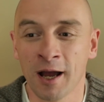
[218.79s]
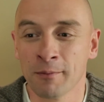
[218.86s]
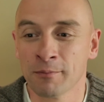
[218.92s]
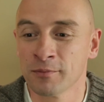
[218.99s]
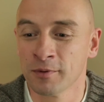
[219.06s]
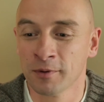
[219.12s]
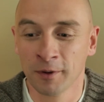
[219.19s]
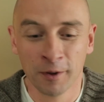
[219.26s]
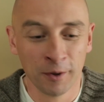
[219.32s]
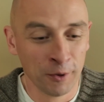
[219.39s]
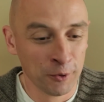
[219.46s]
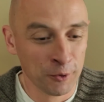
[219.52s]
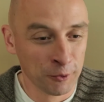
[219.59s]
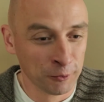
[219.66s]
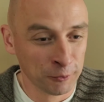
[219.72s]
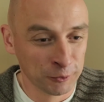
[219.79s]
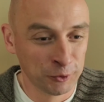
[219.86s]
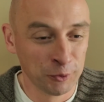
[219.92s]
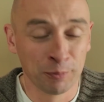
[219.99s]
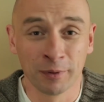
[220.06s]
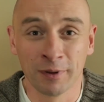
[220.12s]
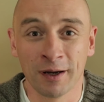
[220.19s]
I'm
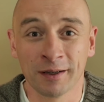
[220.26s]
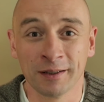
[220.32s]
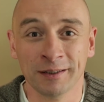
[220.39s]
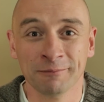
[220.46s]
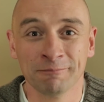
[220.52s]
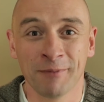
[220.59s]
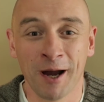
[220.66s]
super lucky.